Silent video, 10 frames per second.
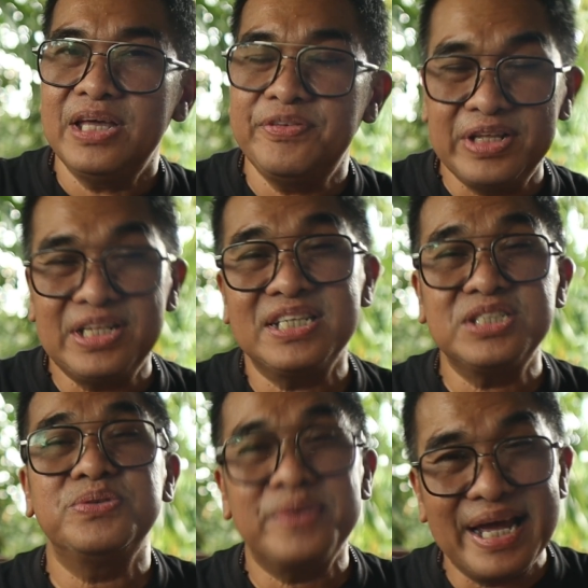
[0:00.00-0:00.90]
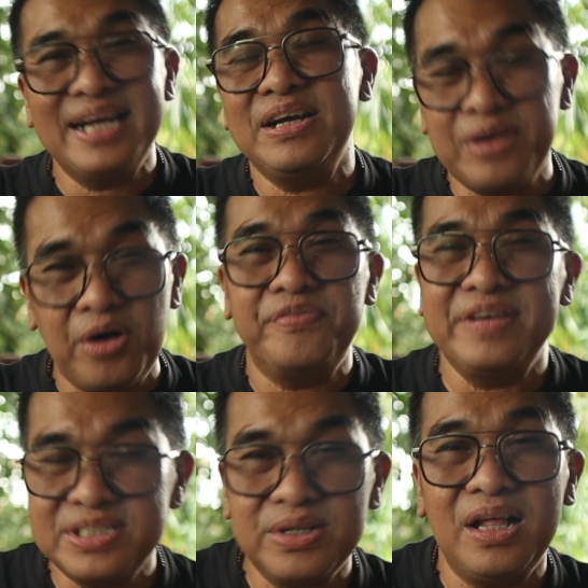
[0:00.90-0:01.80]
If you're interested to rent a virtual